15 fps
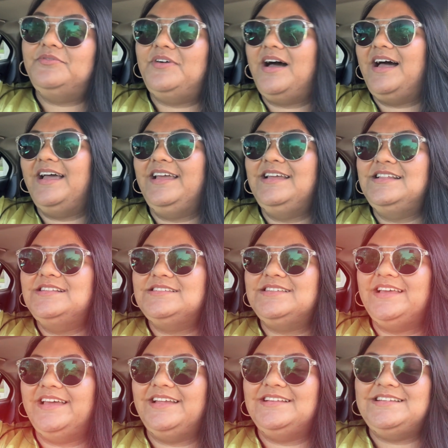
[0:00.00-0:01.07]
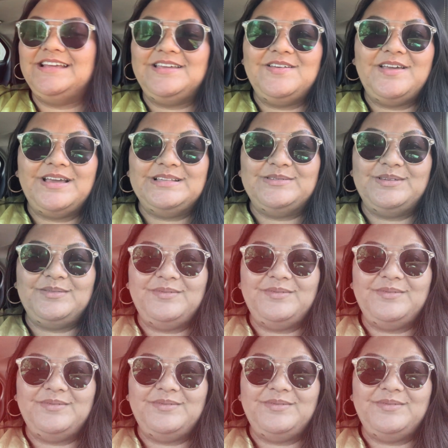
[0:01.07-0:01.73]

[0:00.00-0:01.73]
finds and take you guys with